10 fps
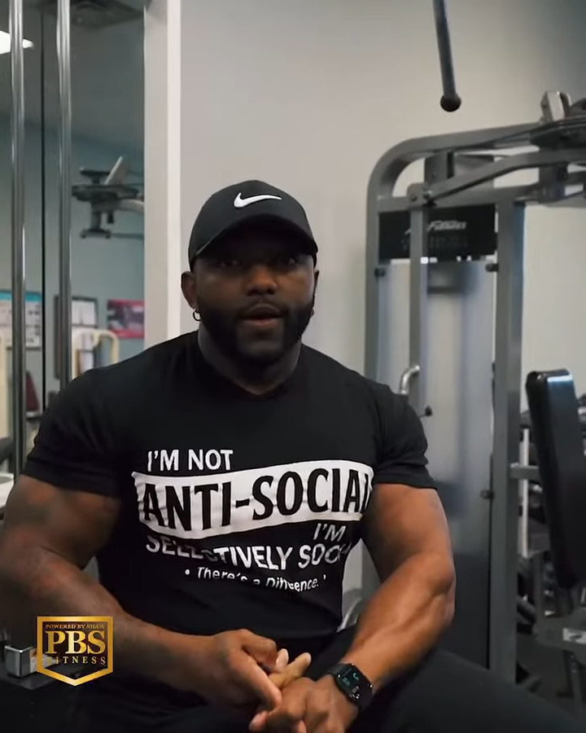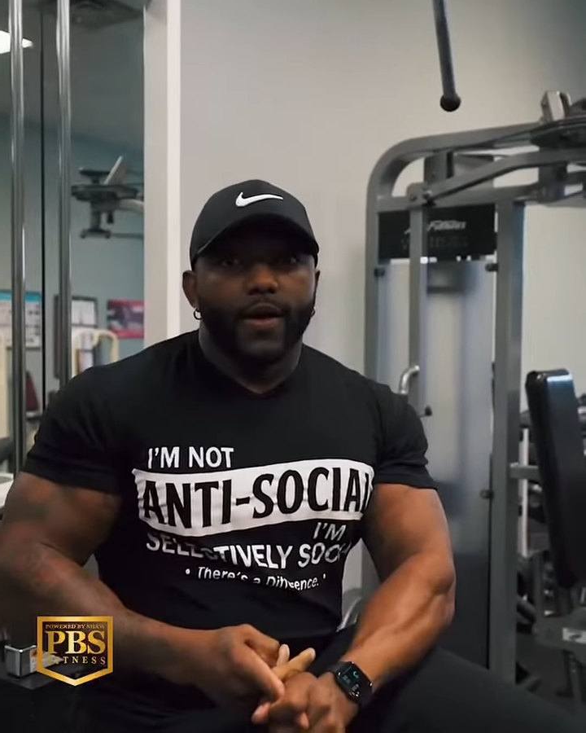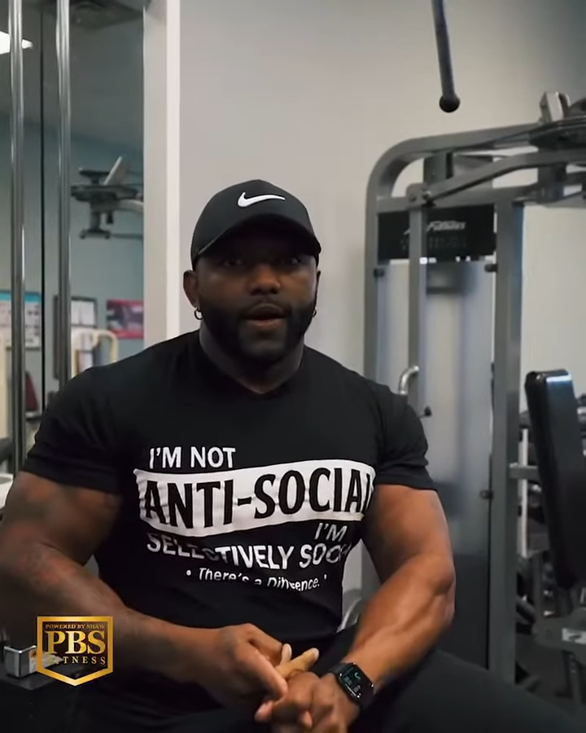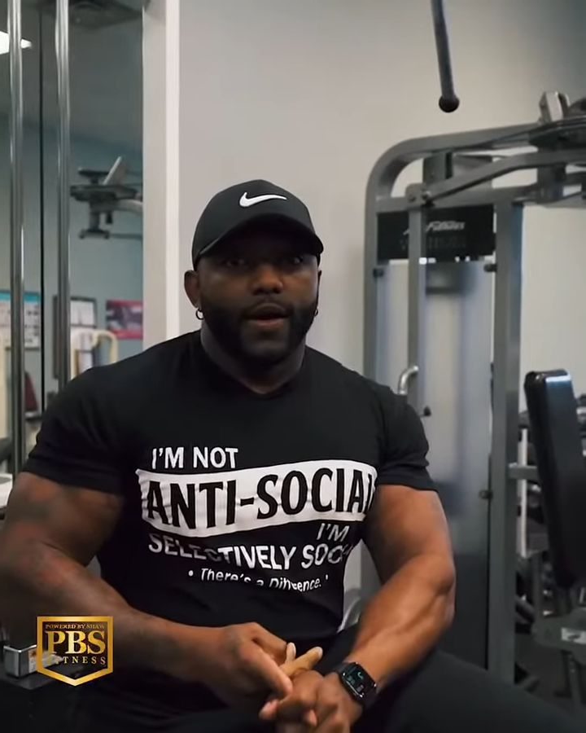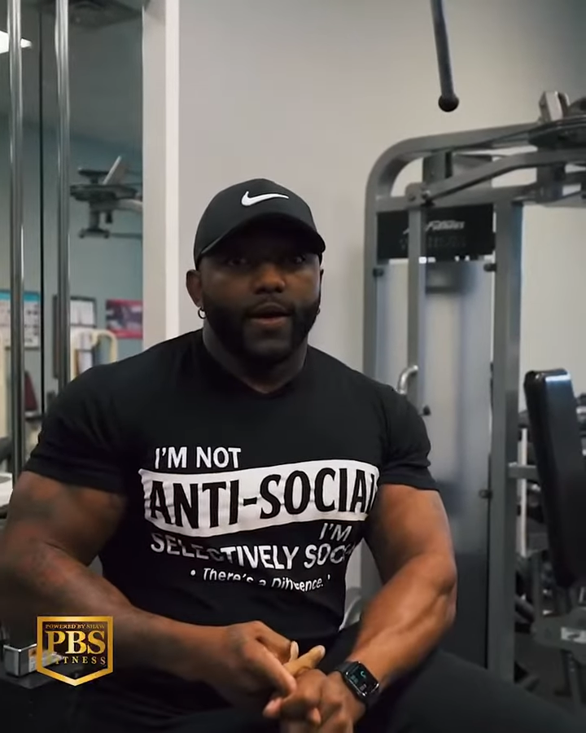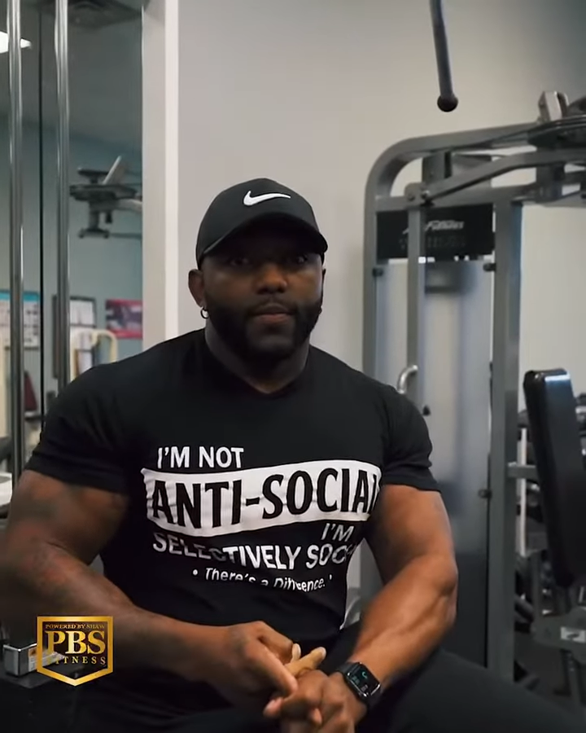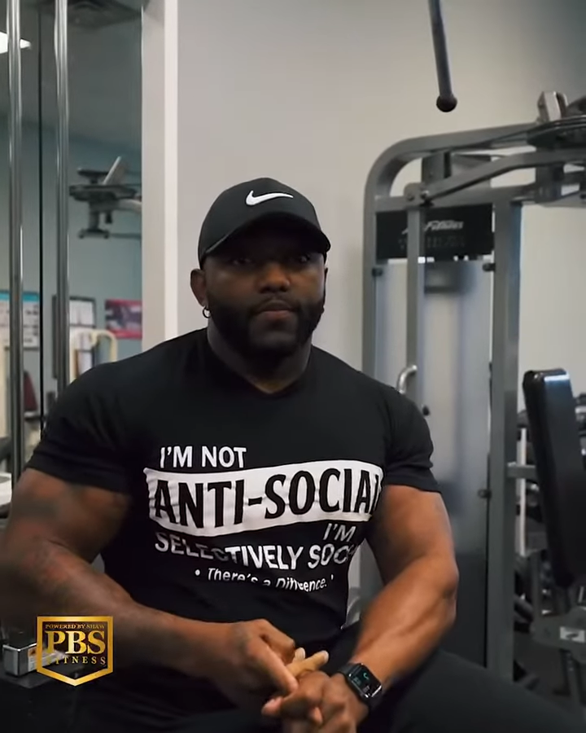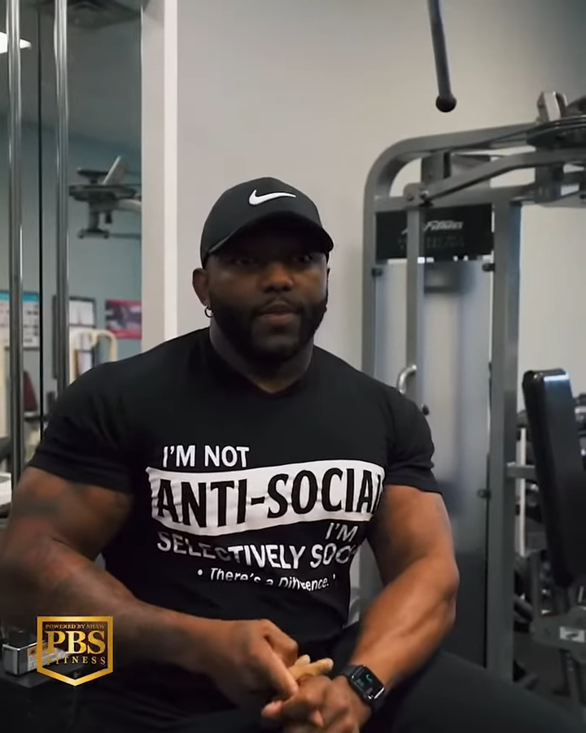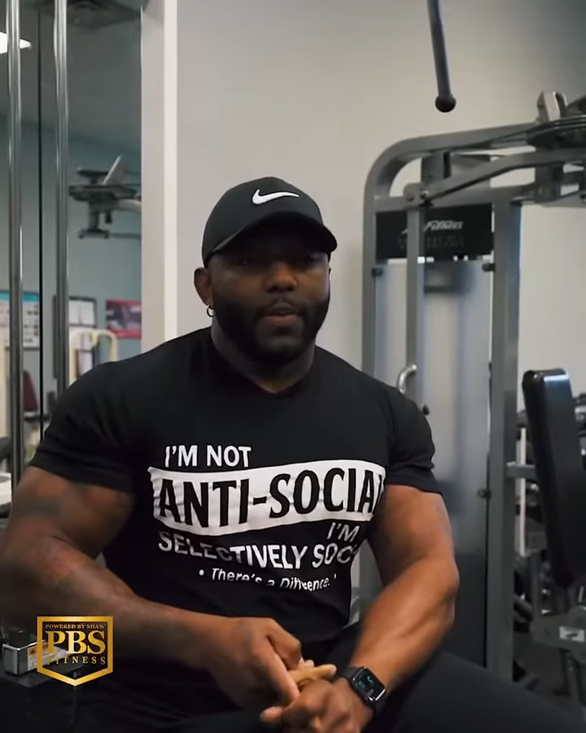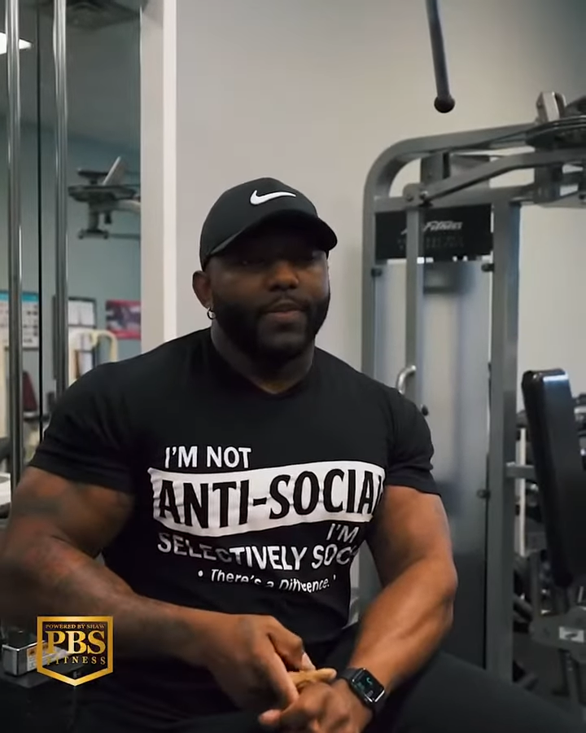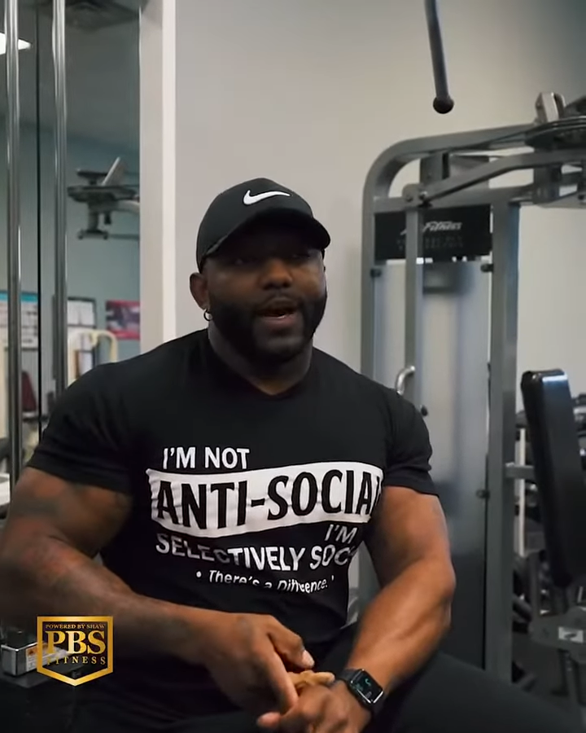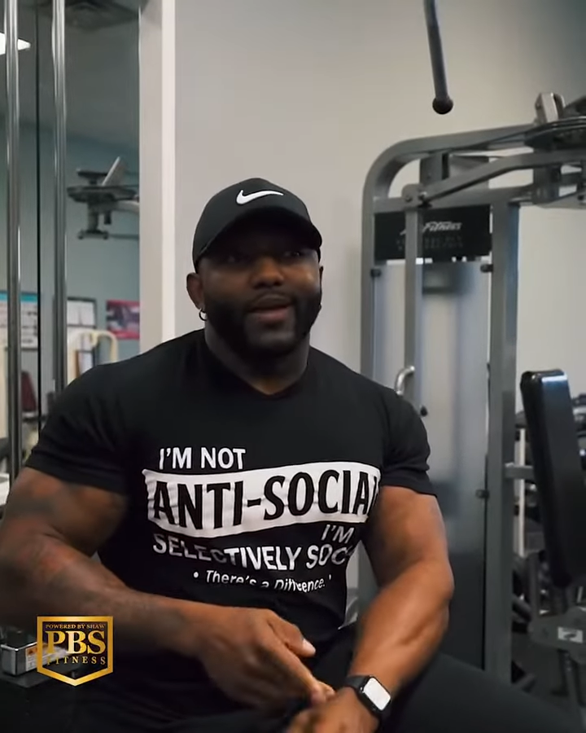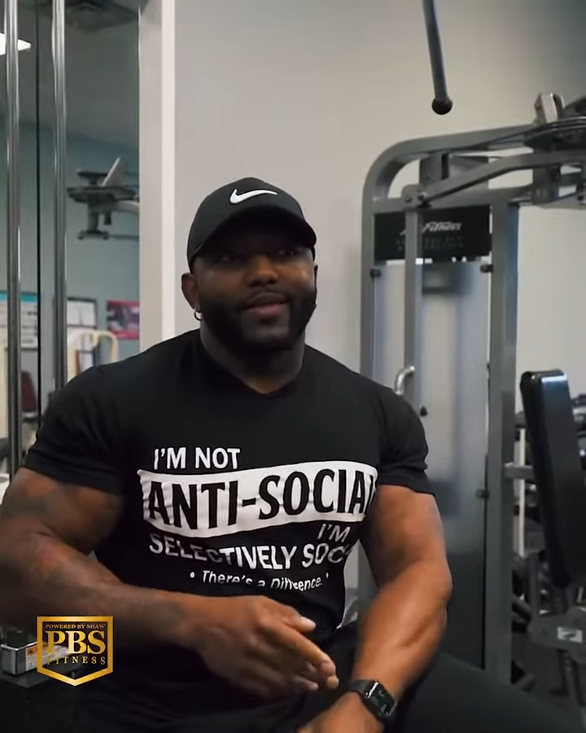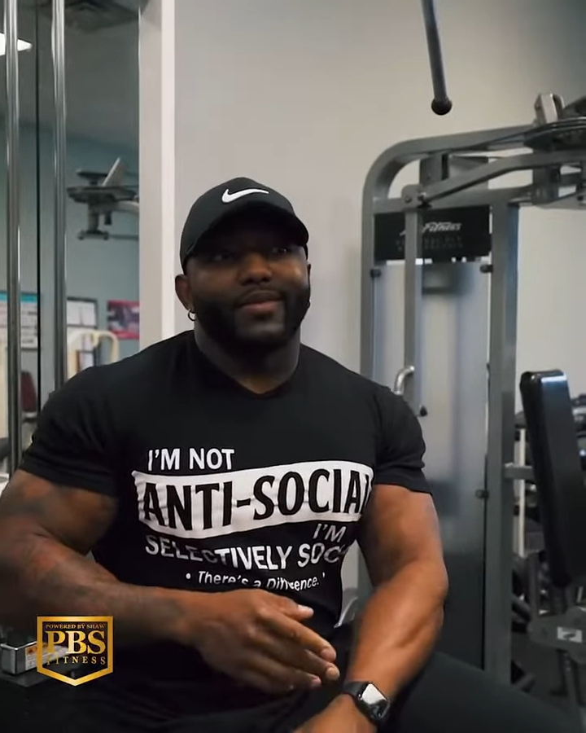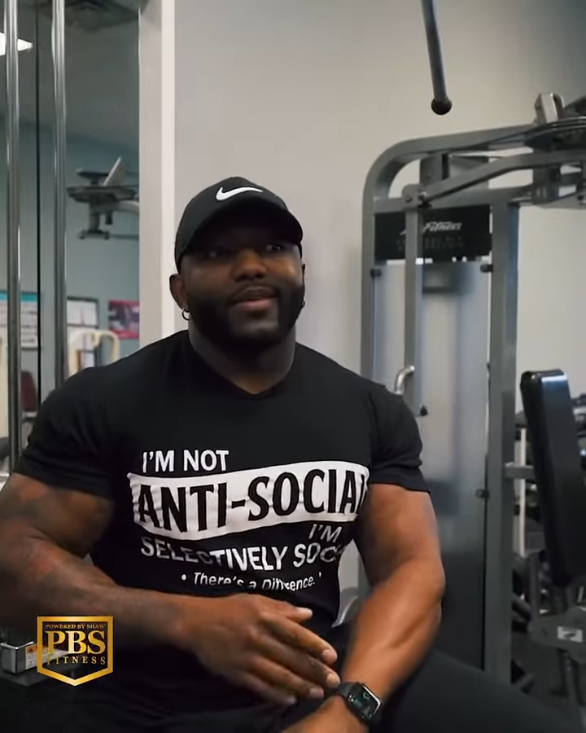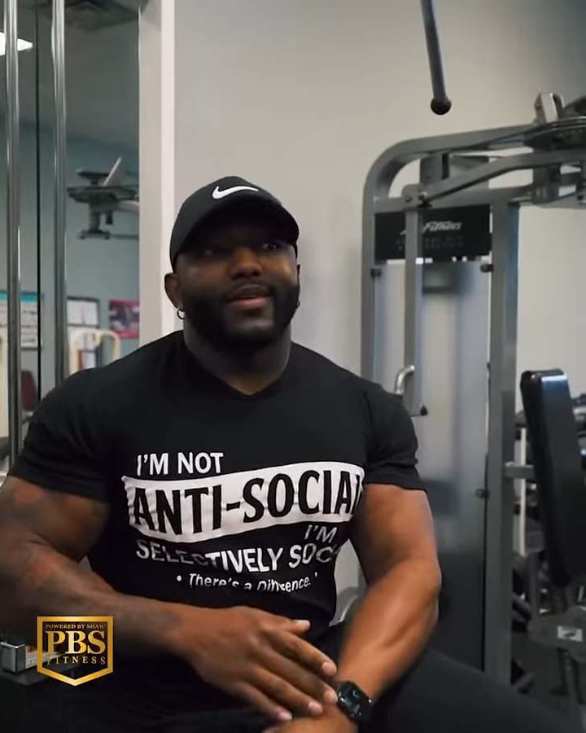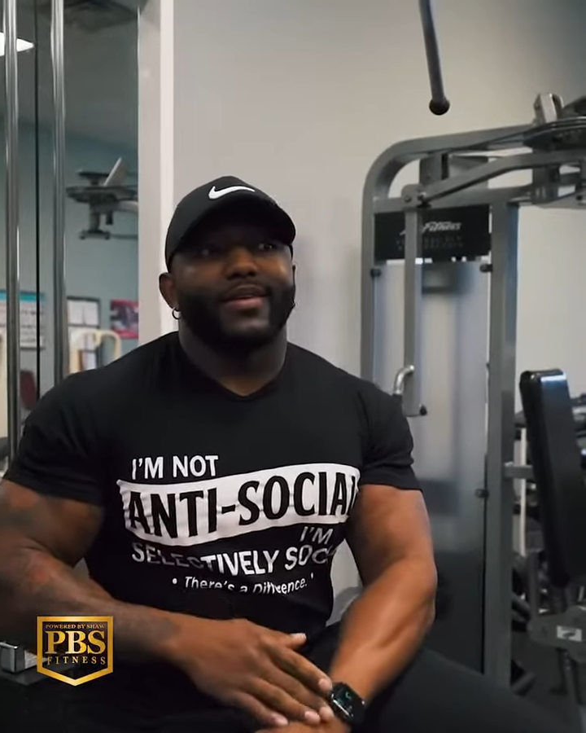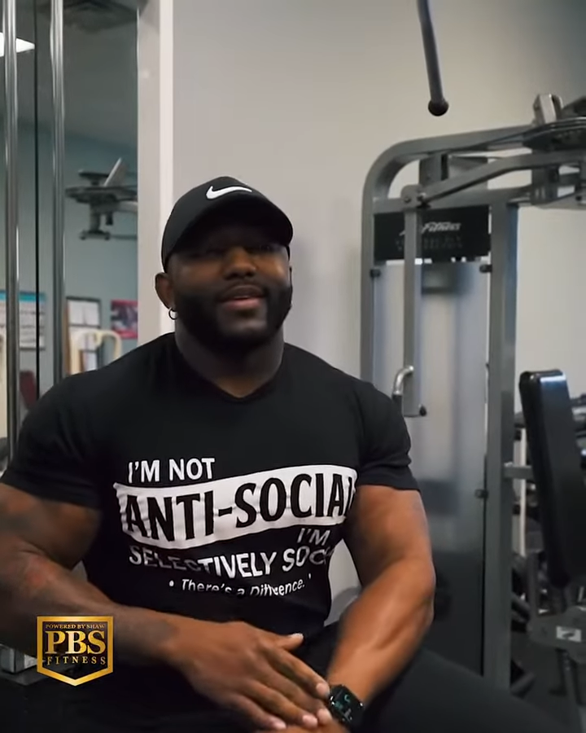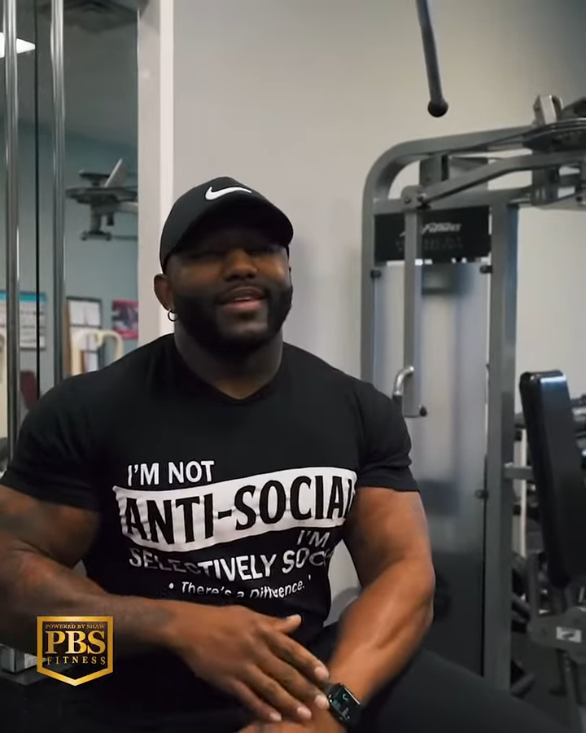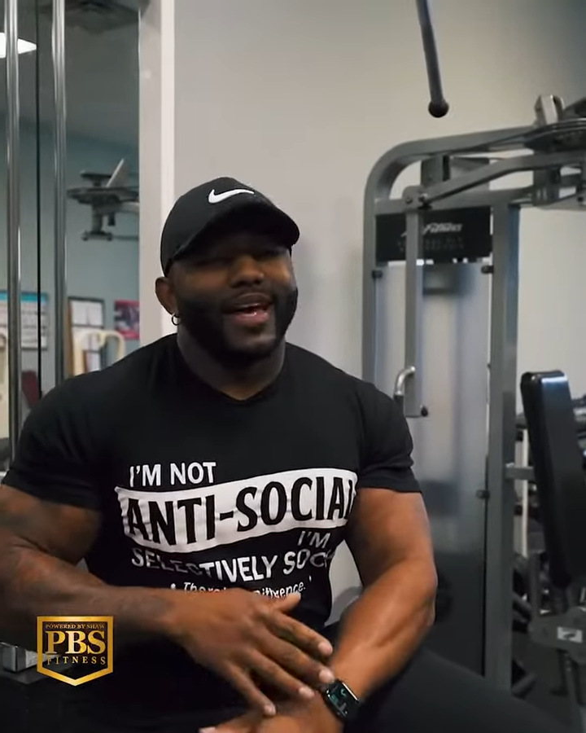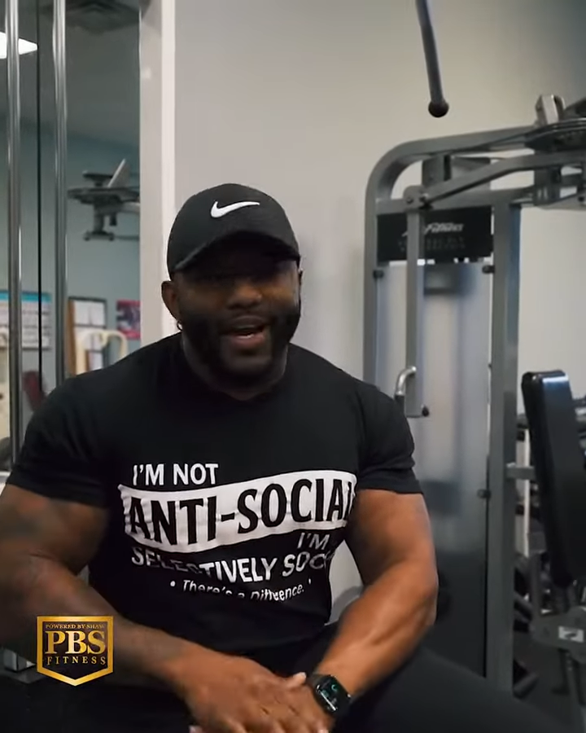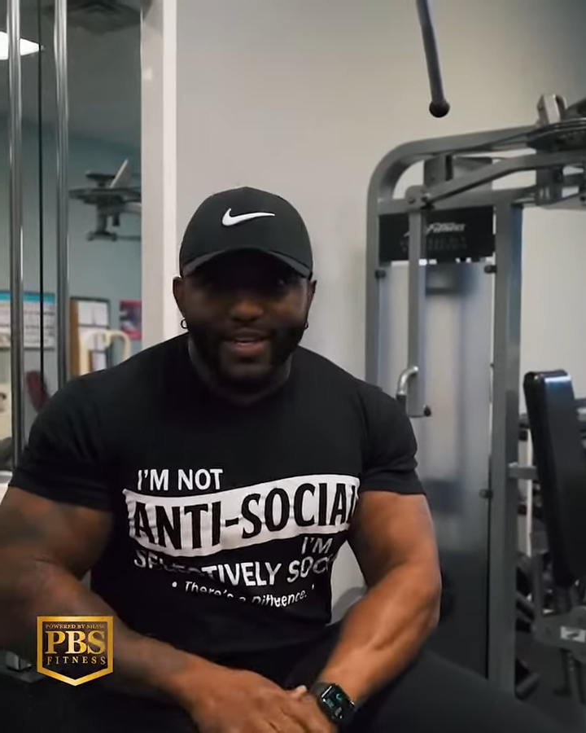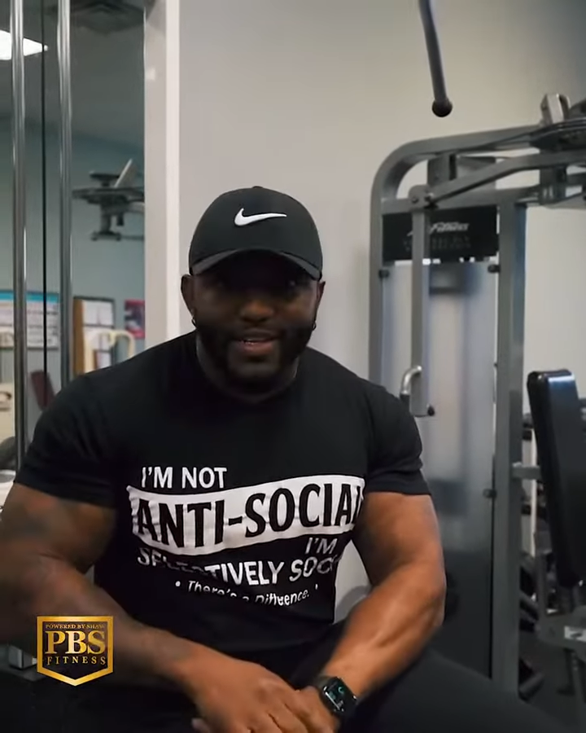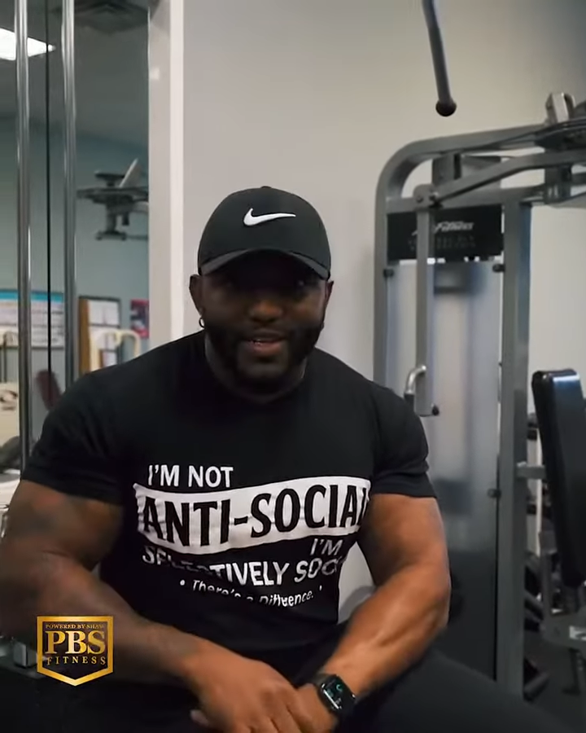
I'm not knocking